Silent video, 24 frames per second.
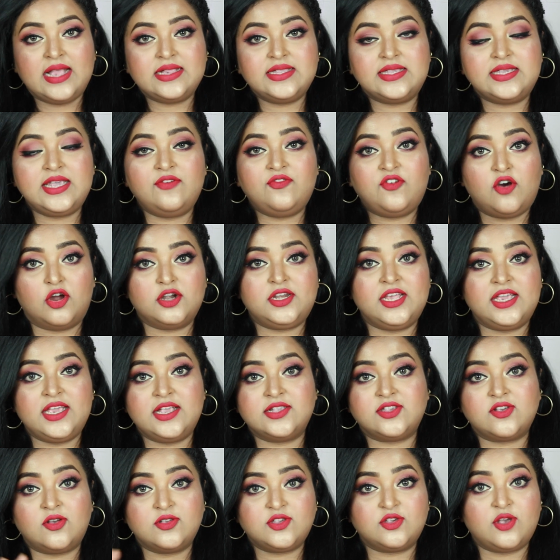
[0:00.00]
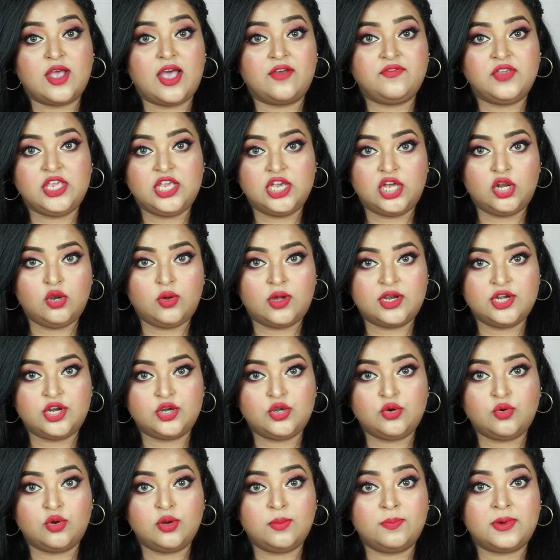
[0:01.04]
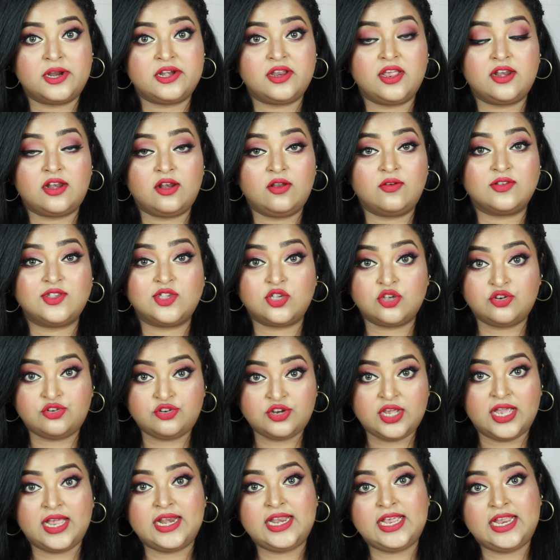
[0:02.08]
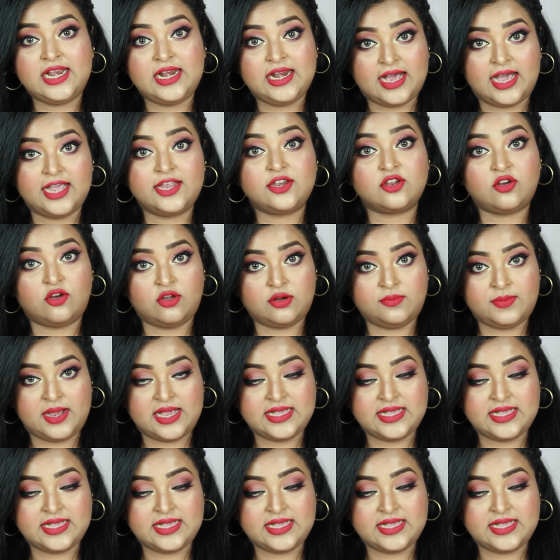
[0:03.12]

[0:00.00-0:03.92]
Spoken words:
NC40 is also having yellow undertone, but it looks really light on